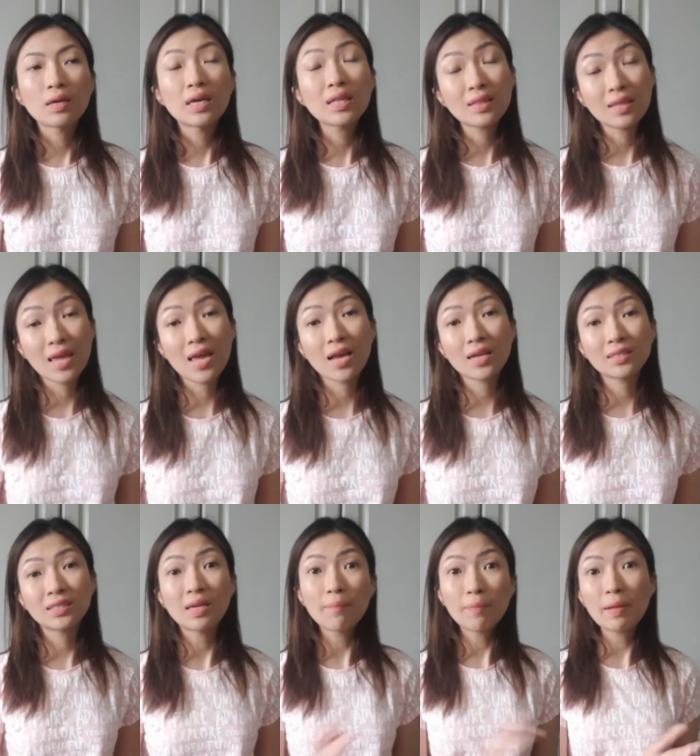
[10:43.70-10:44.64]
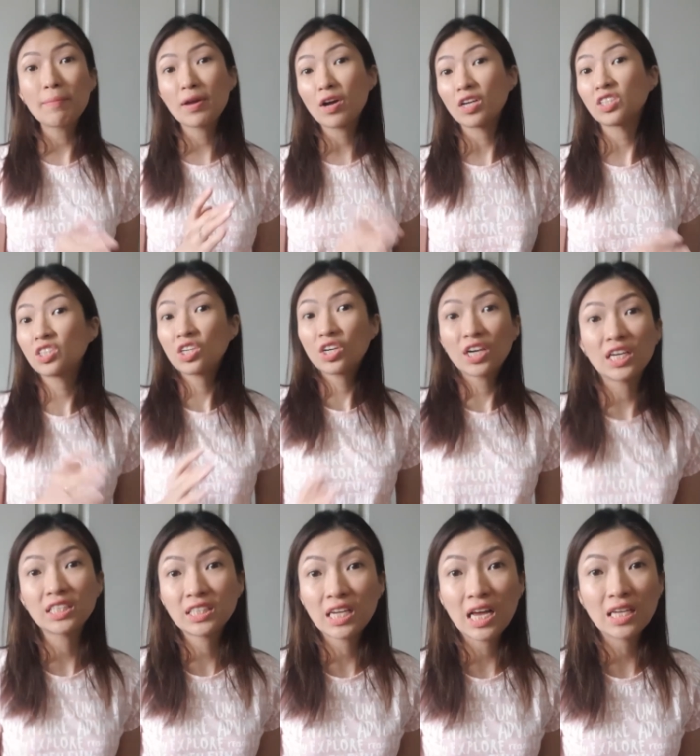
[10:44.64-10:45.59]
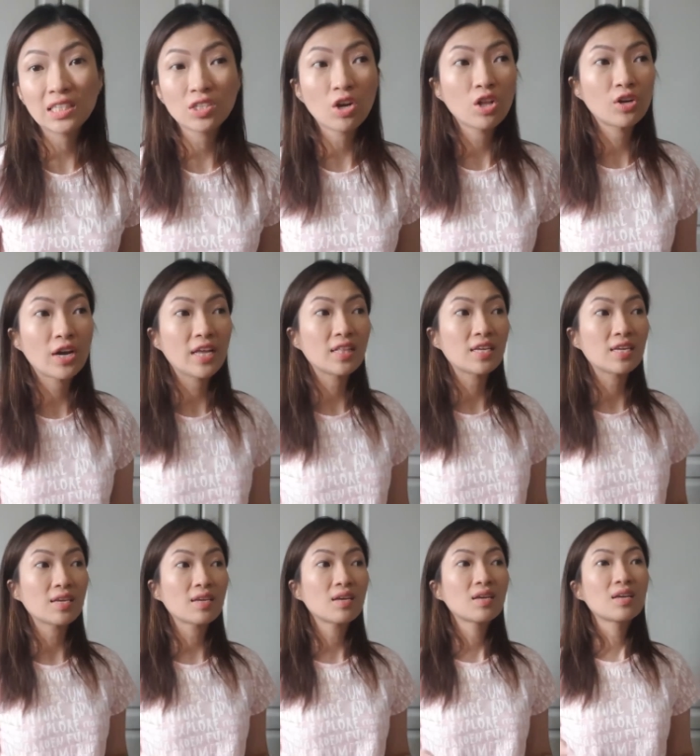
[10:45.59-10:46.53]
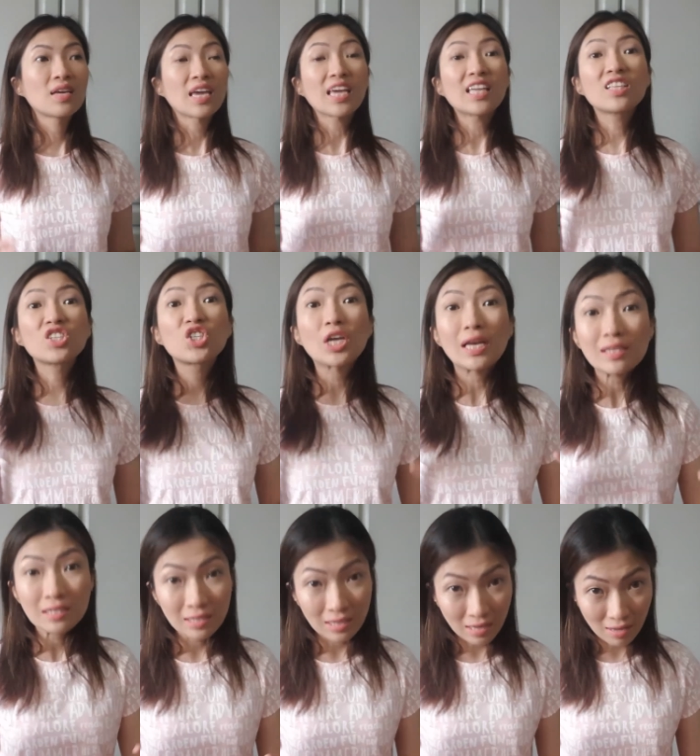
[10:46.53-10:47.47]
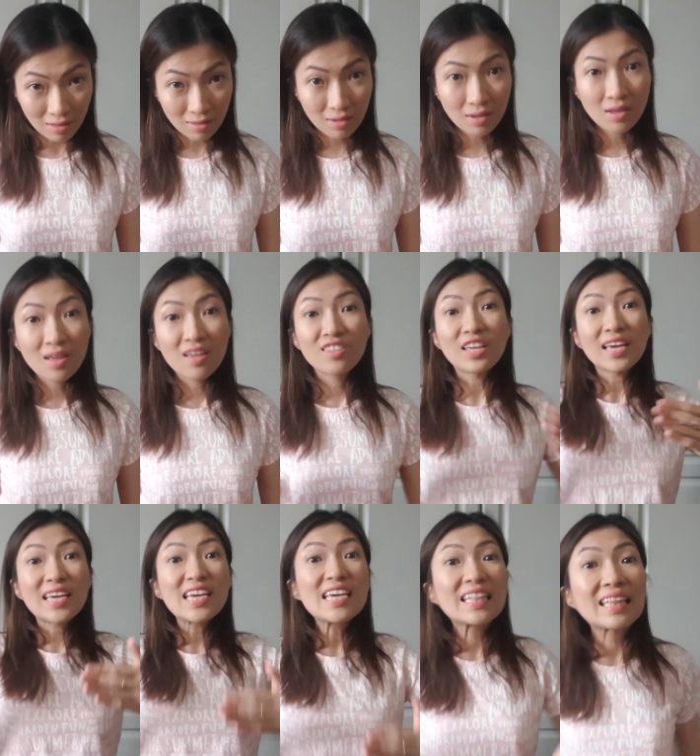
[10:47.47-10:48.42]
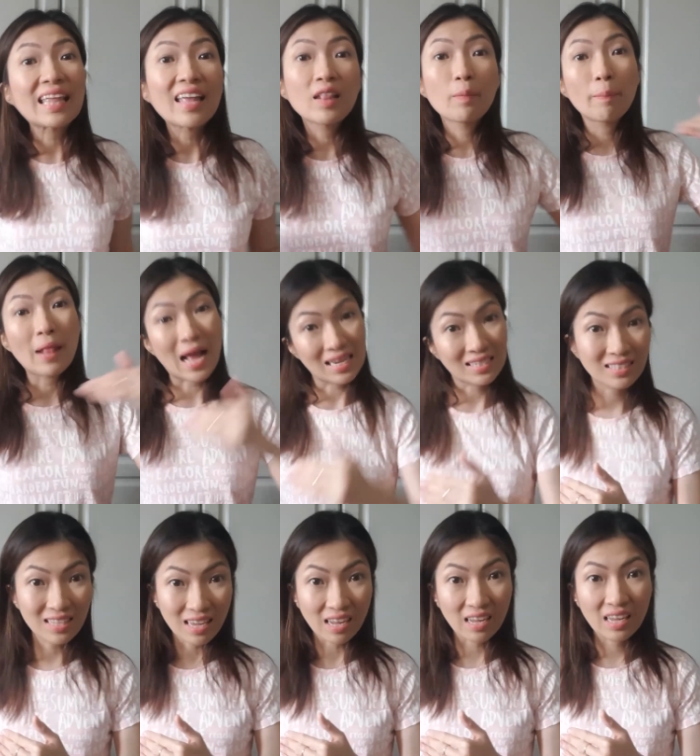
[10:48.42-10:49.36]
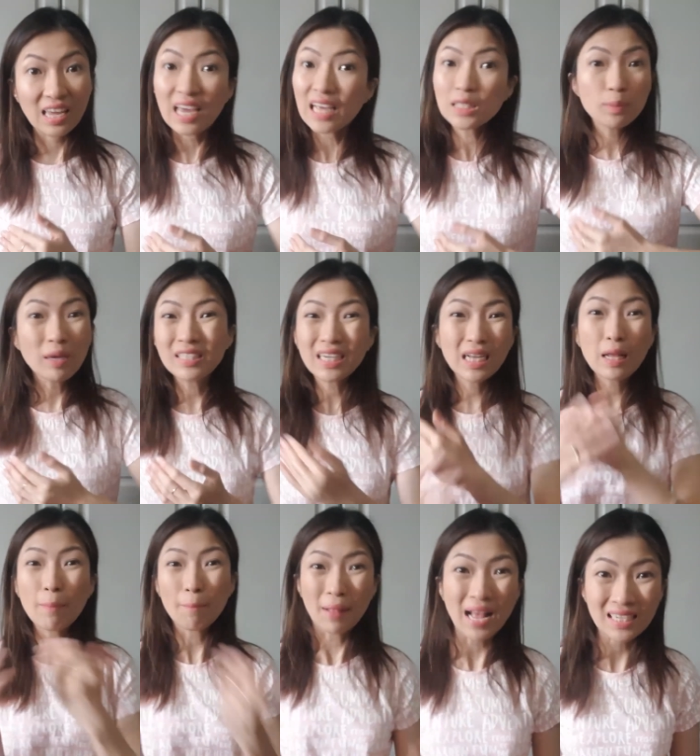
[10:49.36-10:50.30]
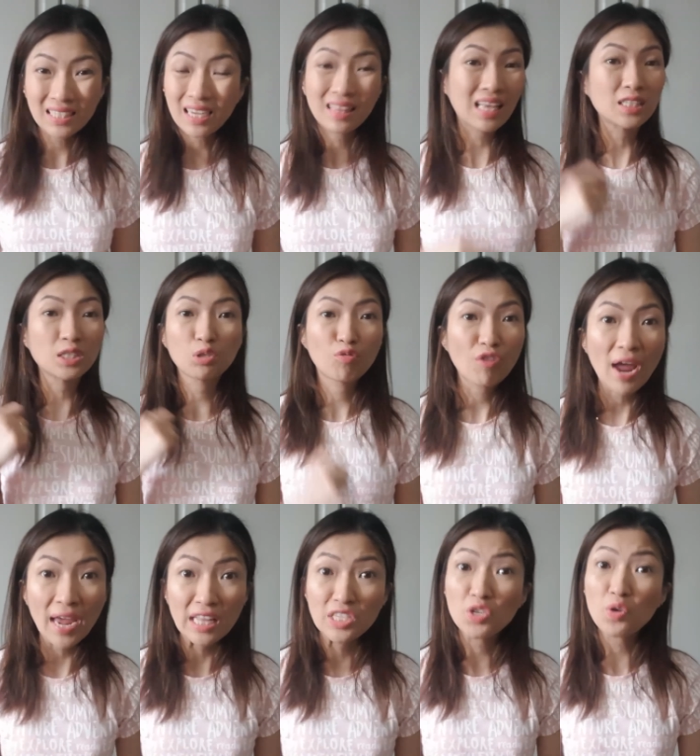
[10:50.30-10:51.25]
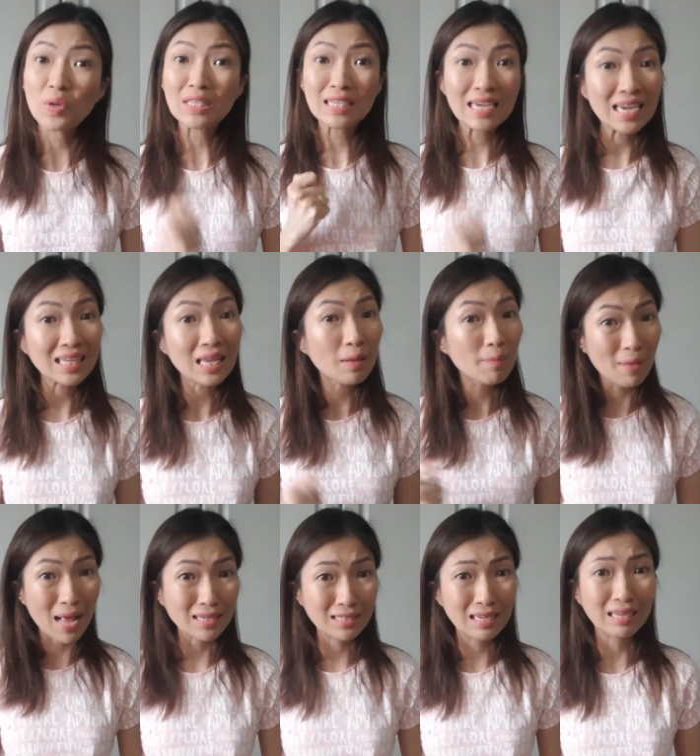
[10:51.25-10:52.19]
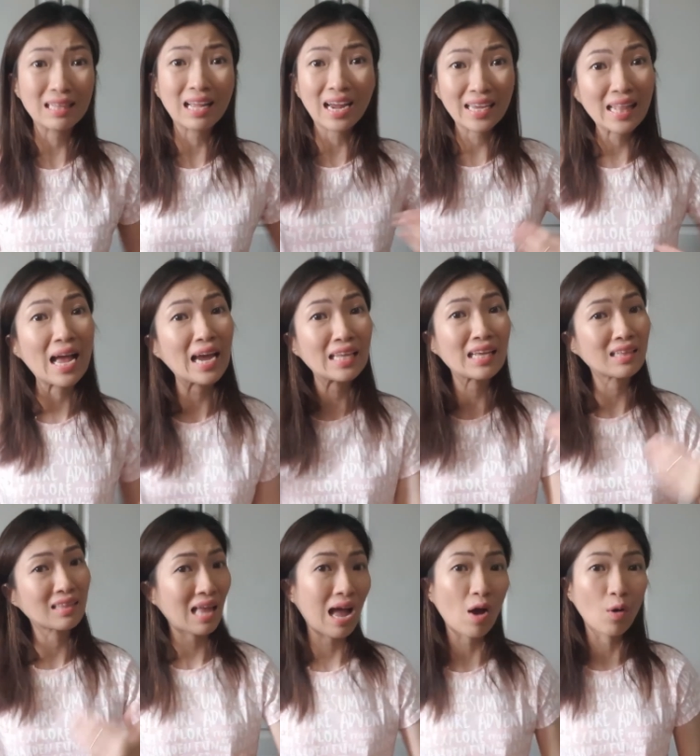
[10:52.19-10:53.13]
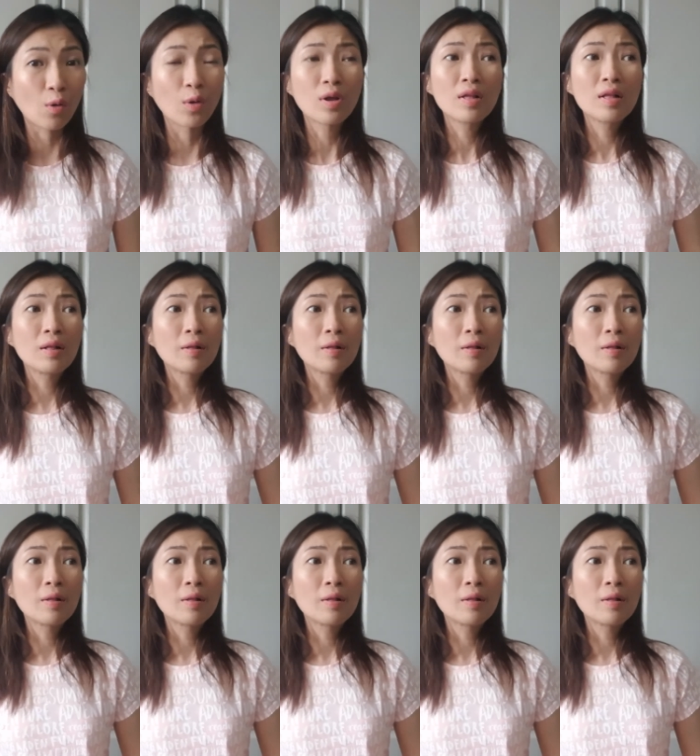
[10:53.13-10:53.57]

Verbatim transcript: i-take simply because Chris has already ingested the heated plastic. It's basically plastic that's fried. So, it's heated plastic na kinain ng tao.